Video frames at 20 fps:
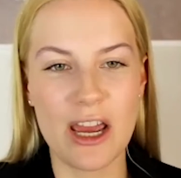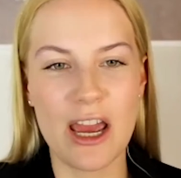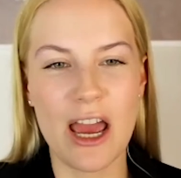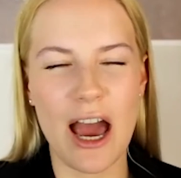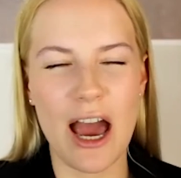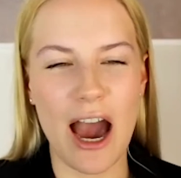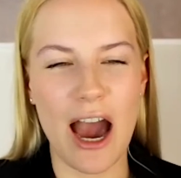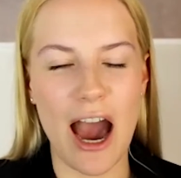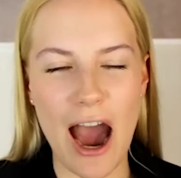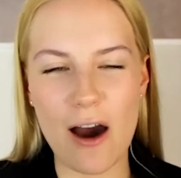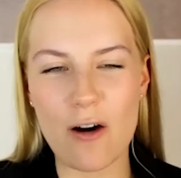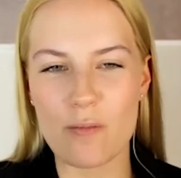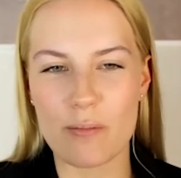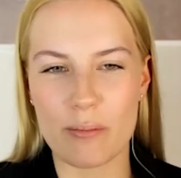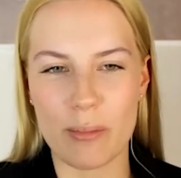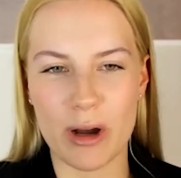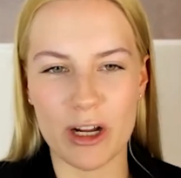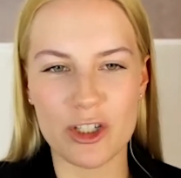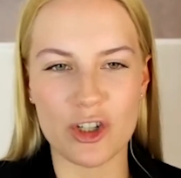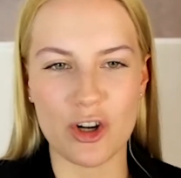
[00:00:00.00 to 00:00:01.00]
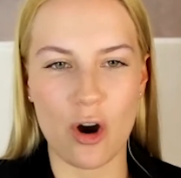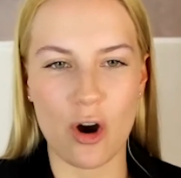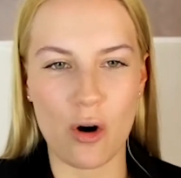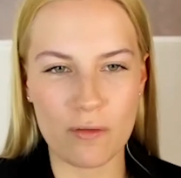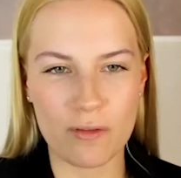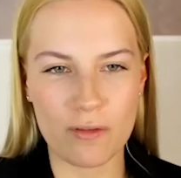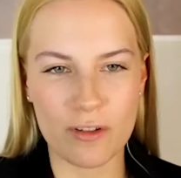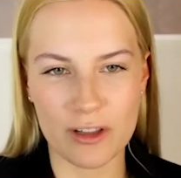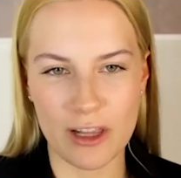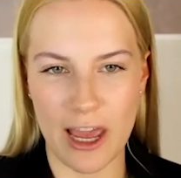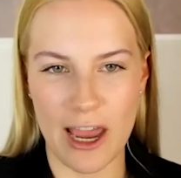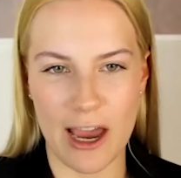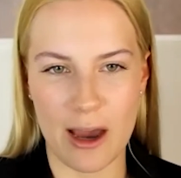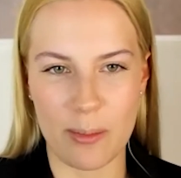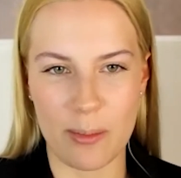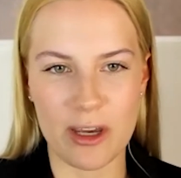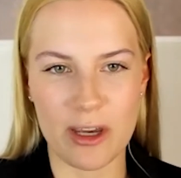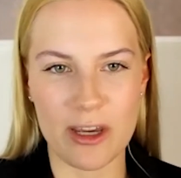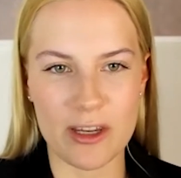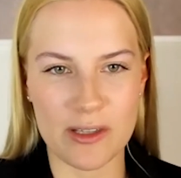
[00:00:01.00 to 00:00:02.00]
how much overlap
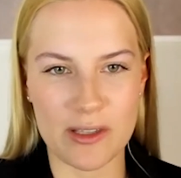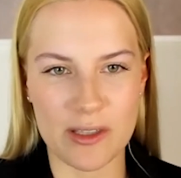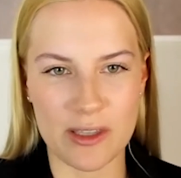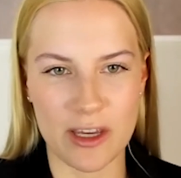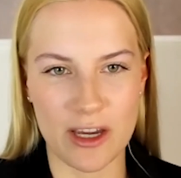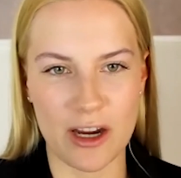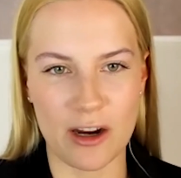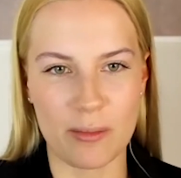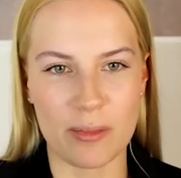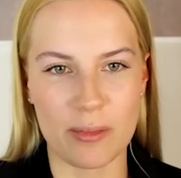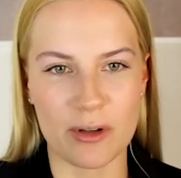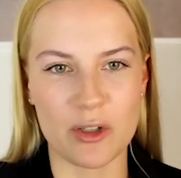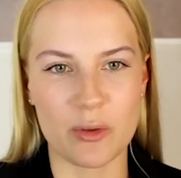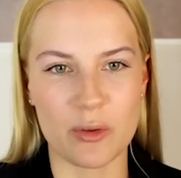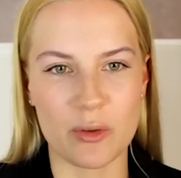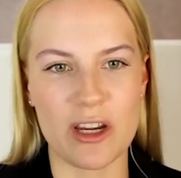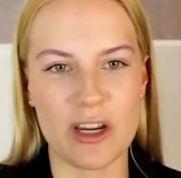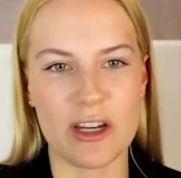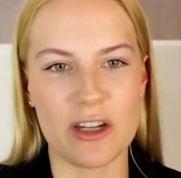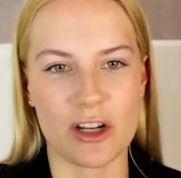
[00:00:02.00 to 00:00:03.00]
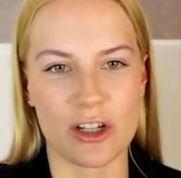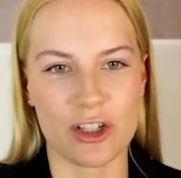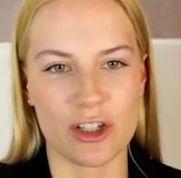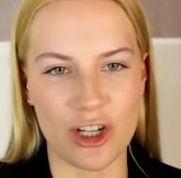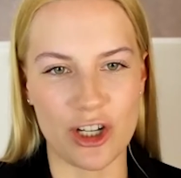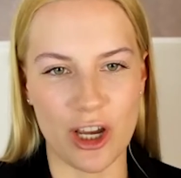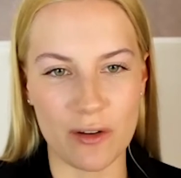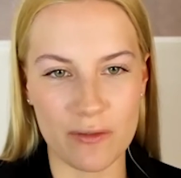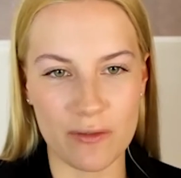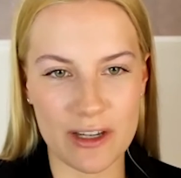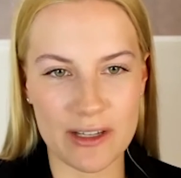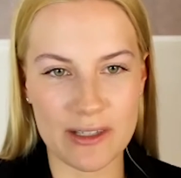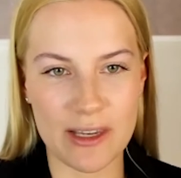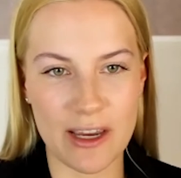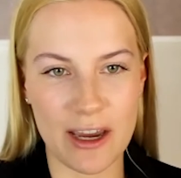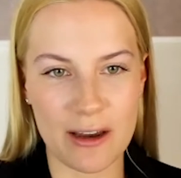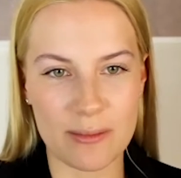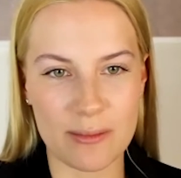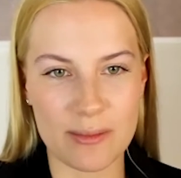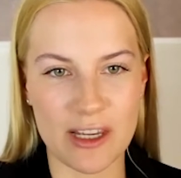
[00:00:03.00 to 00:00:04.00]
is there between your shelf
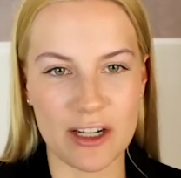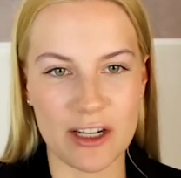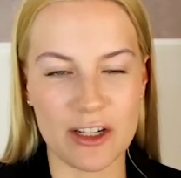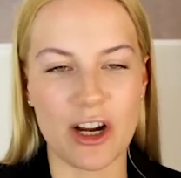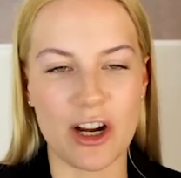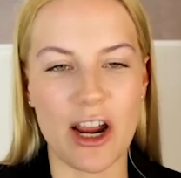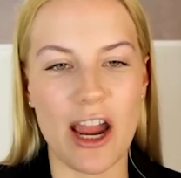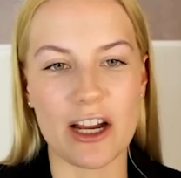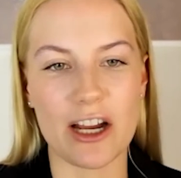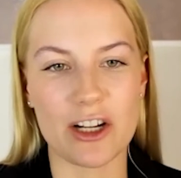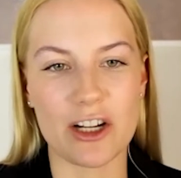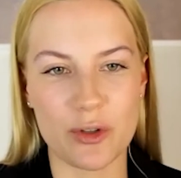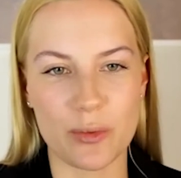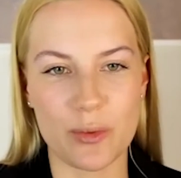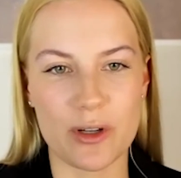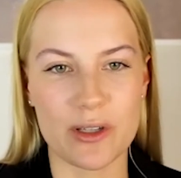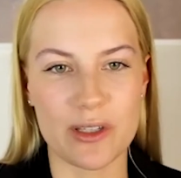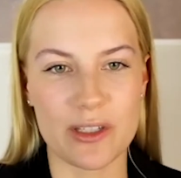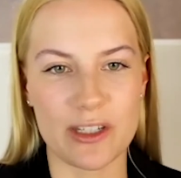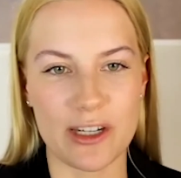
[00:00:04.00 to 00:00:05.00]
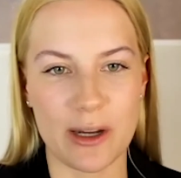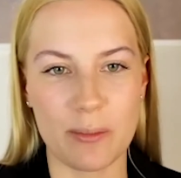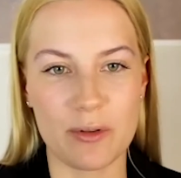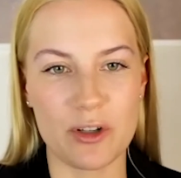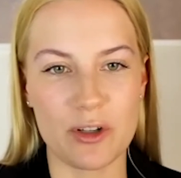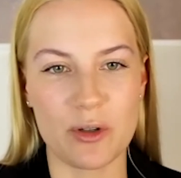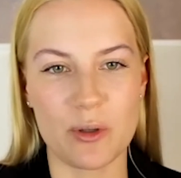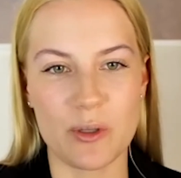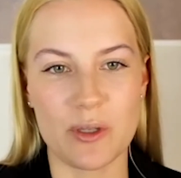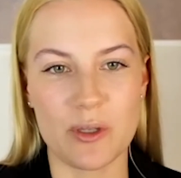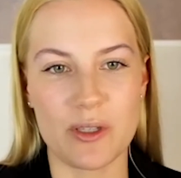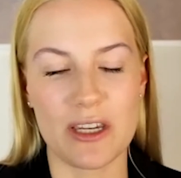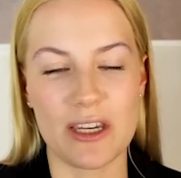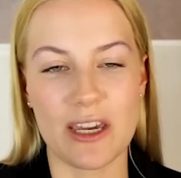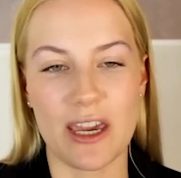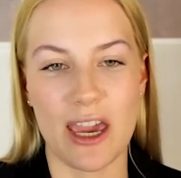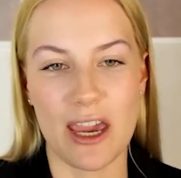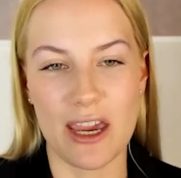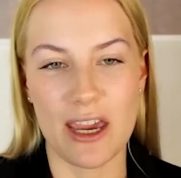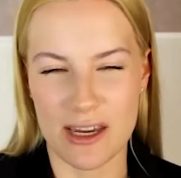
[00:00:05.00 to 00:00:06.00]
exams and your actual step 2 CK
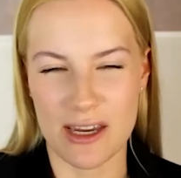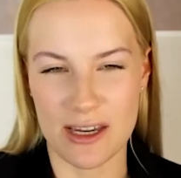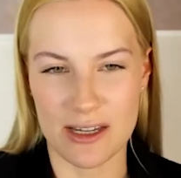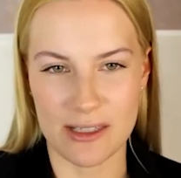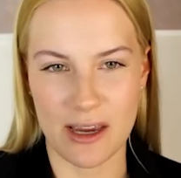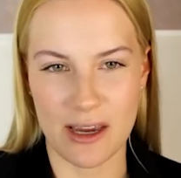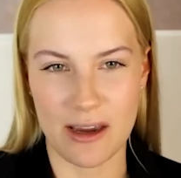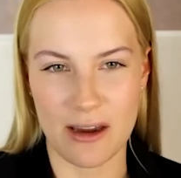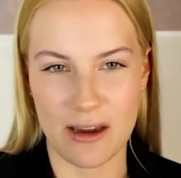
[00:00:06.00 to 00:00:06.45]
exam?